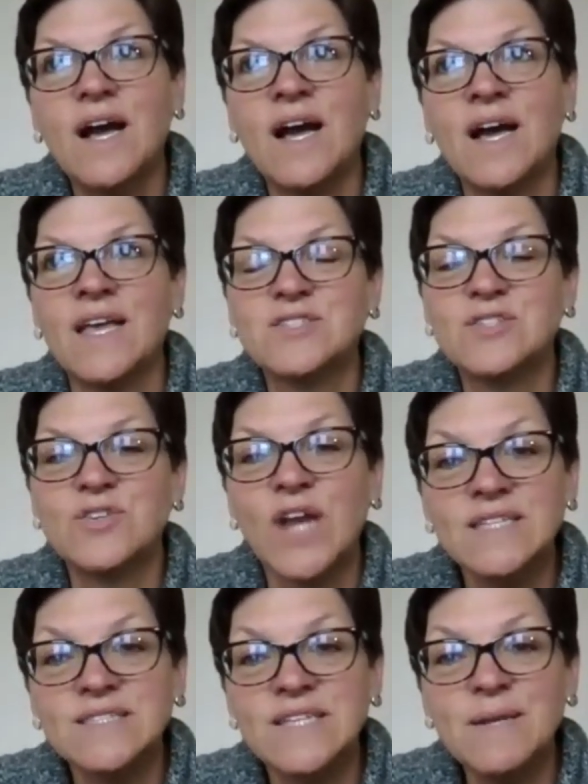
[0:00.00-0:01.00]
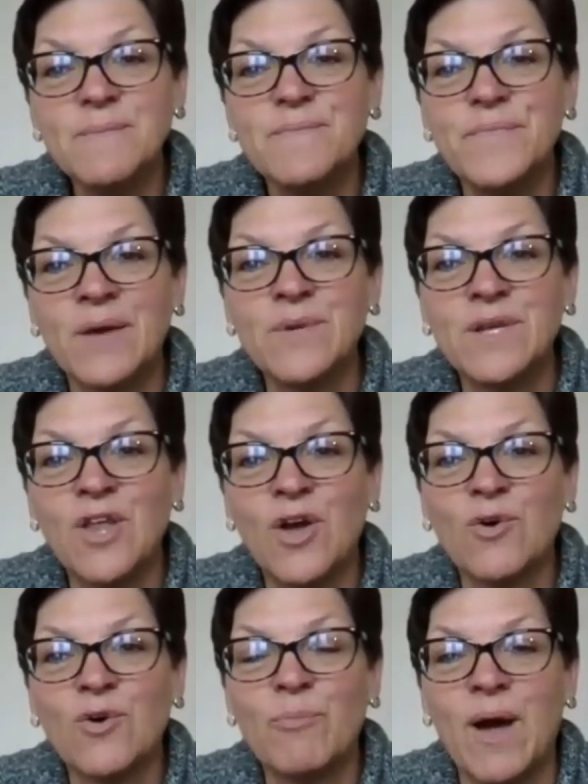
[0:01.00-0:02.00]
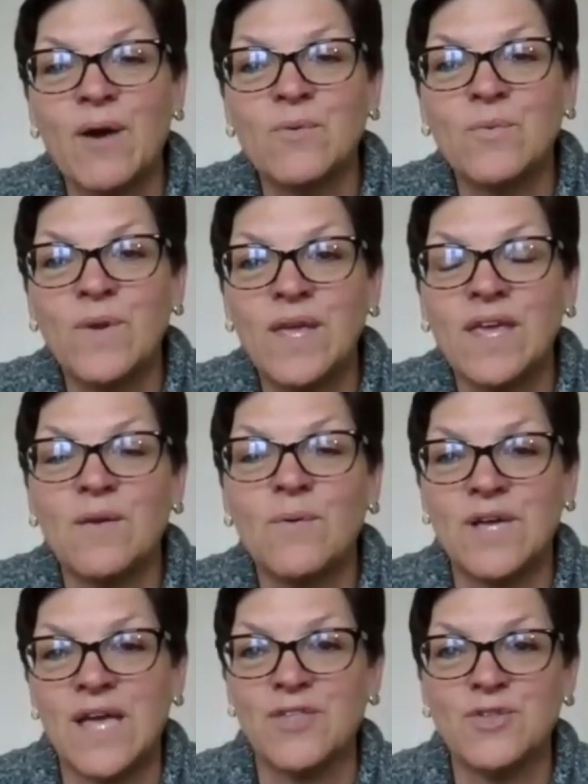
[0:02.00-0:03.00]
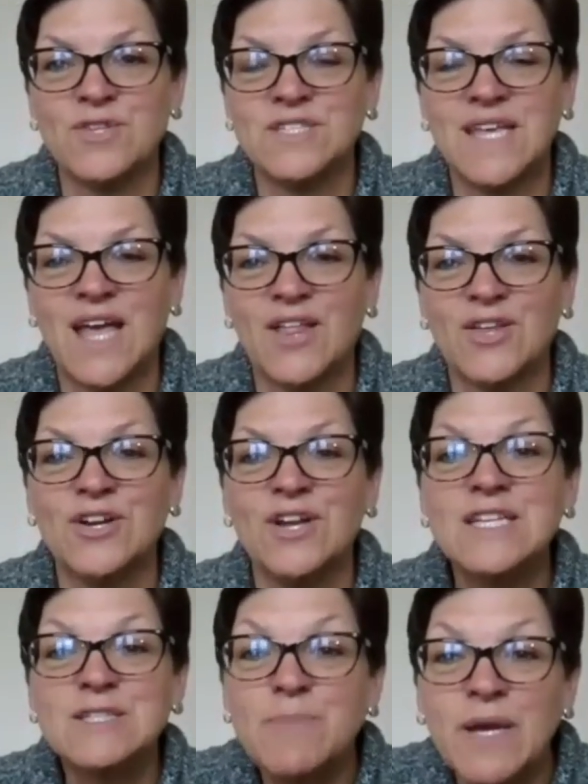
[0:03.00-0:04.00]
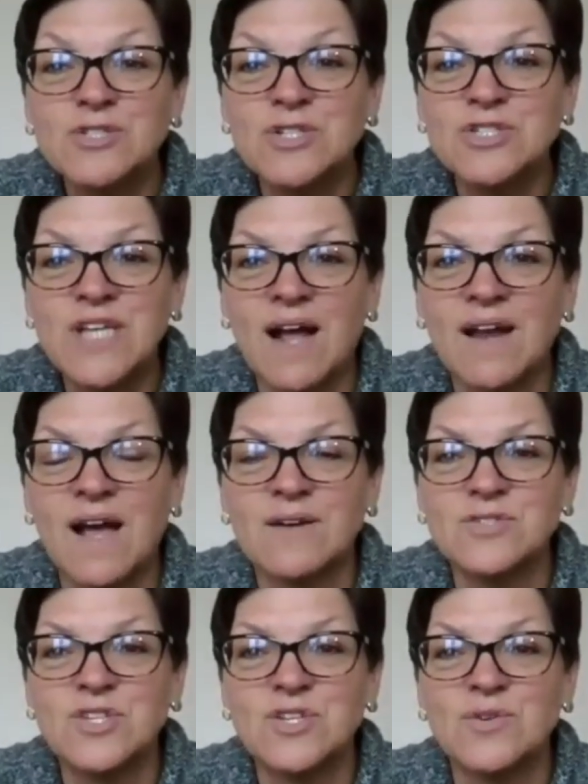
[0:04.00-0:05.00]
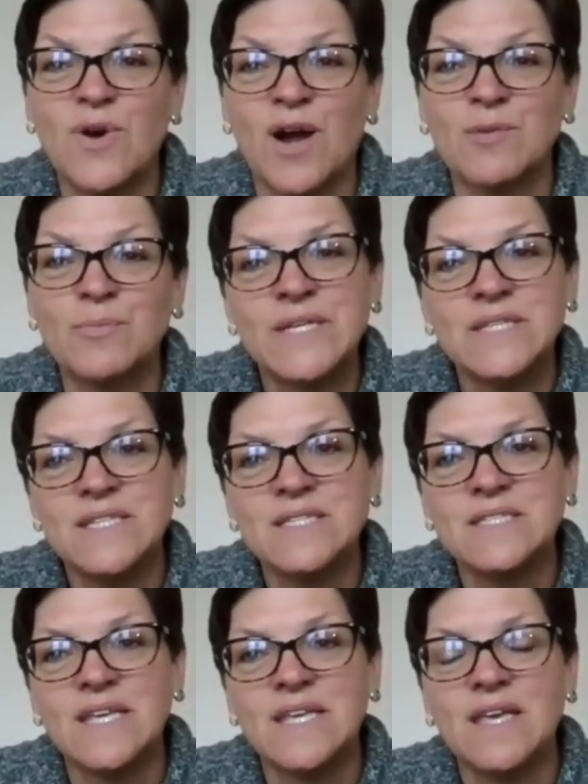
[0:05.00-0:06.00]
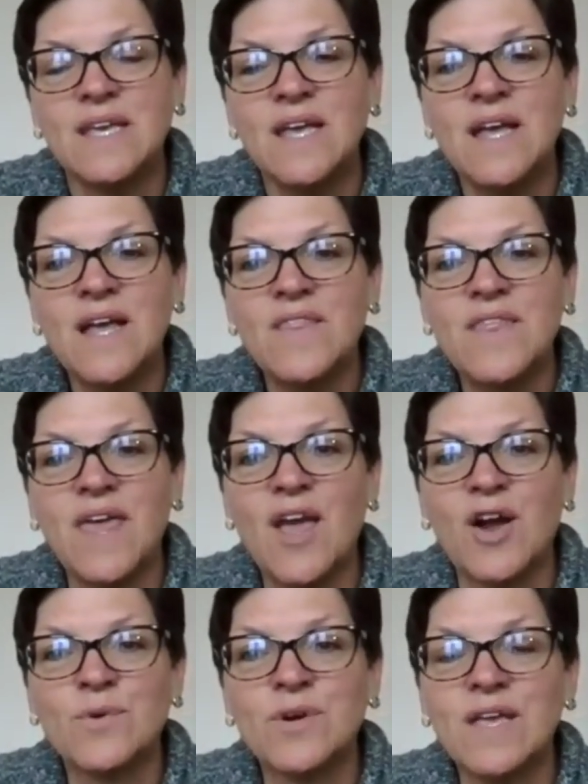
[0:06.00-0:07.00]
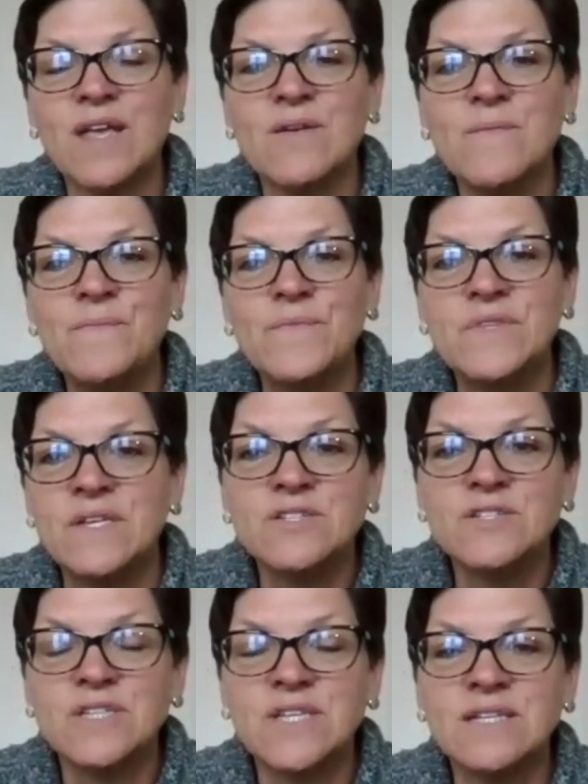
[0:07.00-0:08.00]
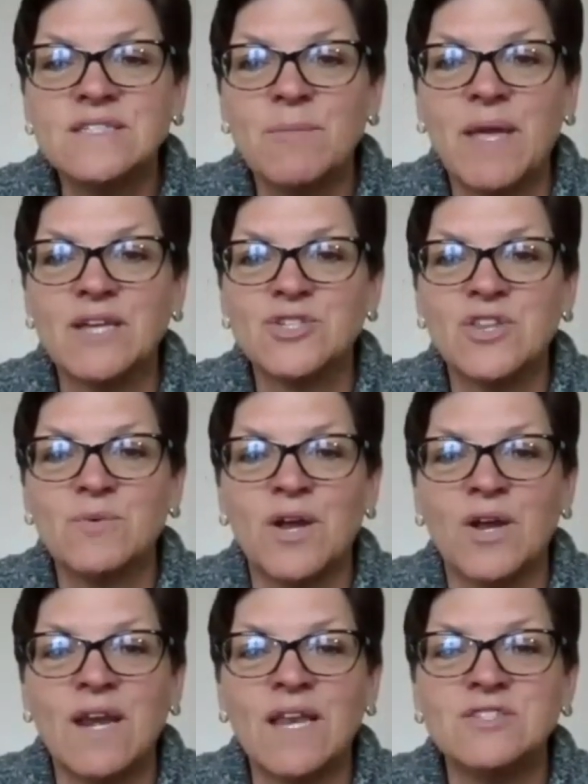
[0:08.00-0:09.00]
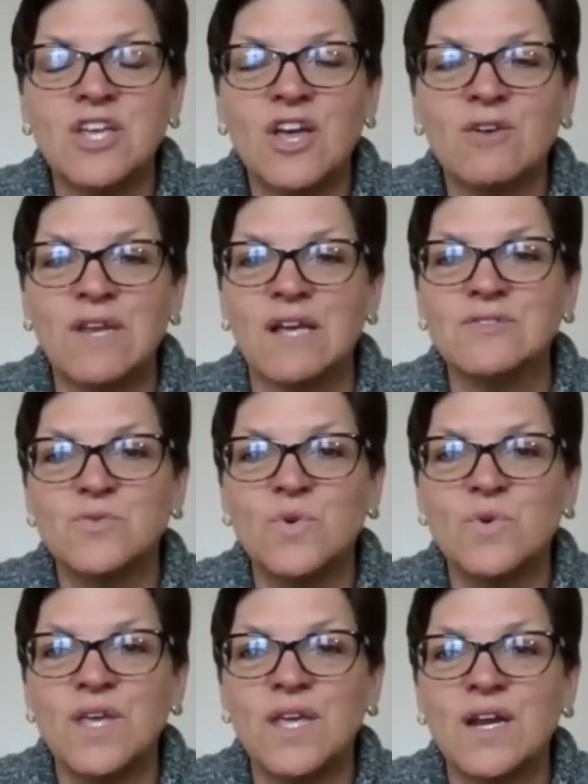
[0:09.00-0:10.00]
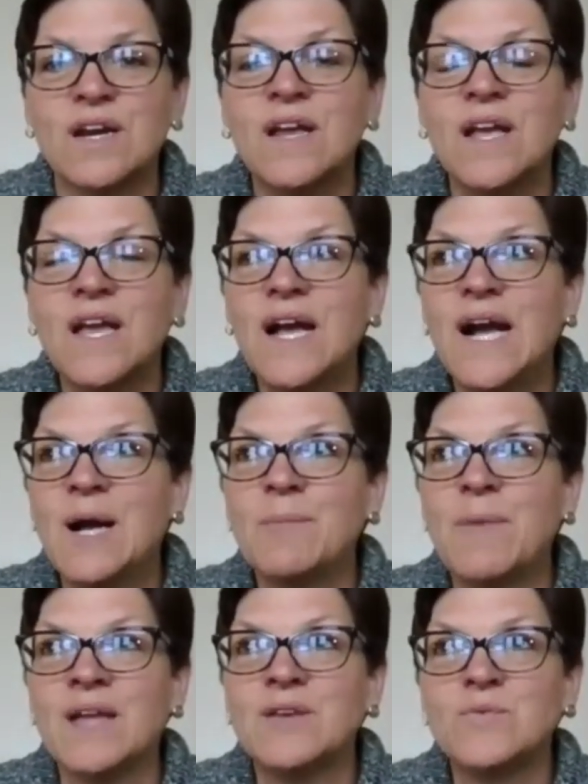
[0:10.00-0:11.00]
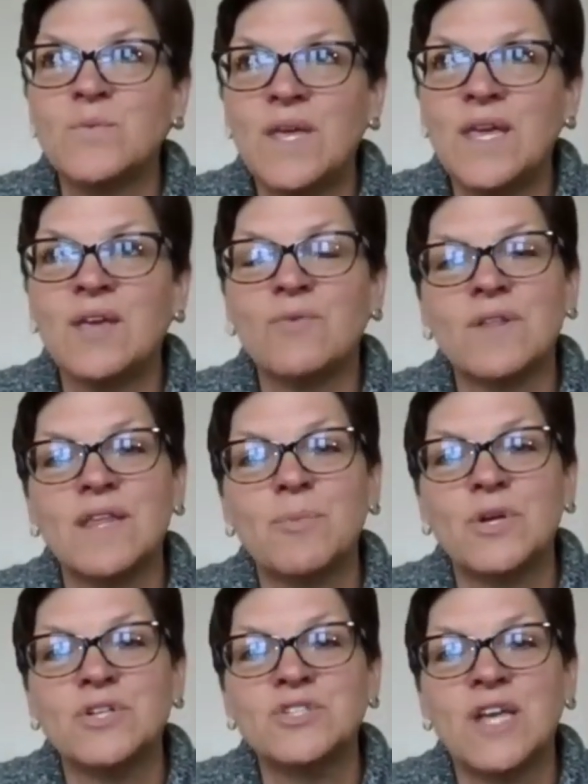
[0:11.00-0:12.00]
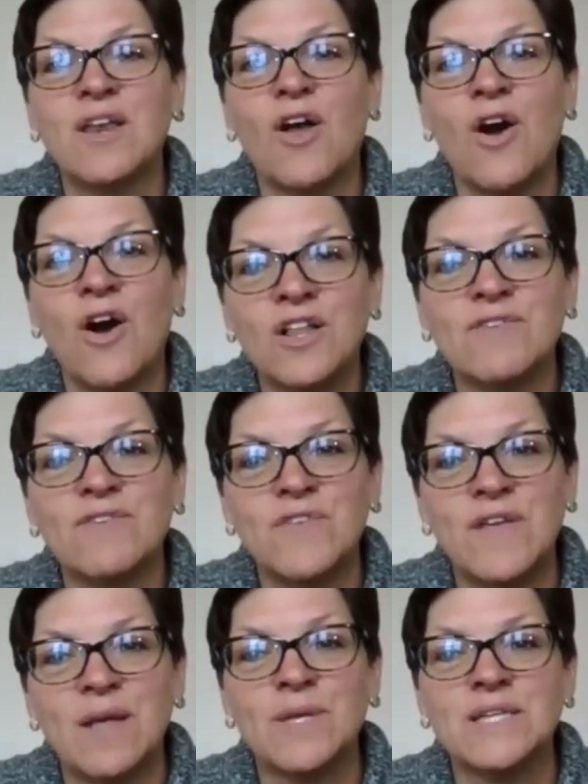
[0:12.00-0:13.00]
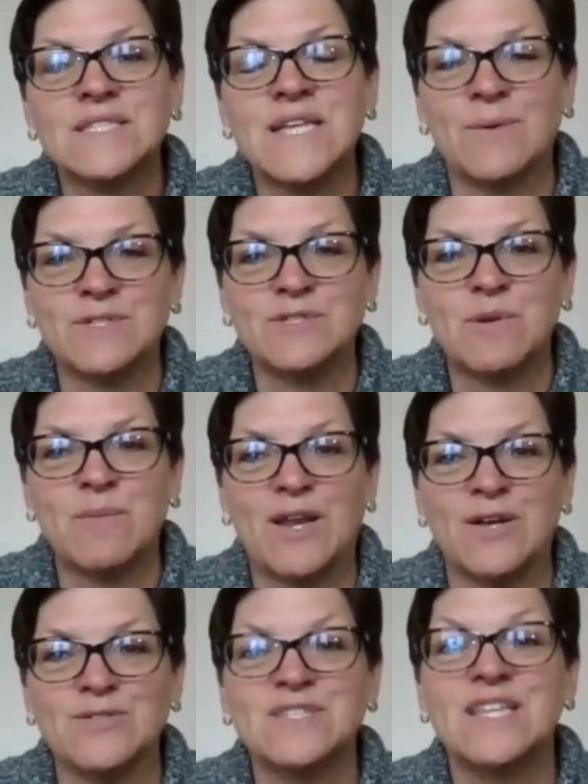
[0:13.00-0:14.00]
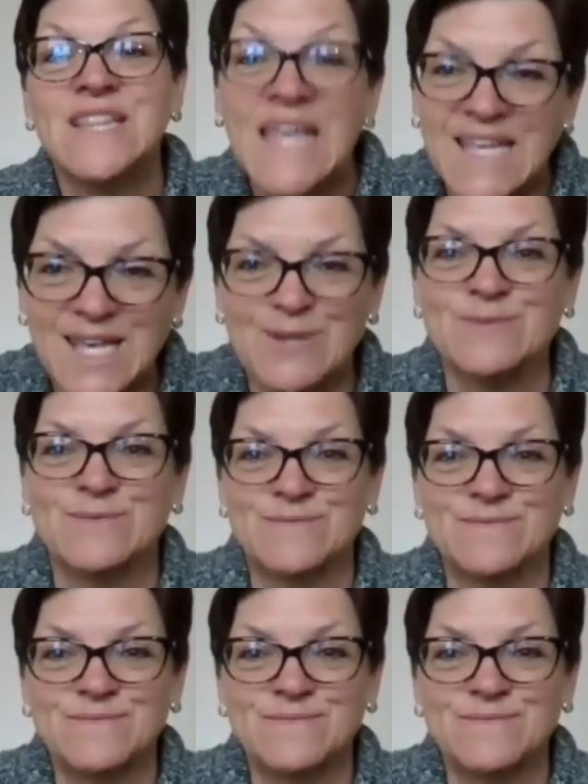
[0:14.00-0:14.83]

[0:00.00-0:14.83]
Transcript: Uh, it's crazy, and we know, but we will get through this together. Special shout out to our PTC they are working diligently to make sure that we are ready to go next school year. Um, and we really appreciate all of our families at Whispering Meadows. Thank you.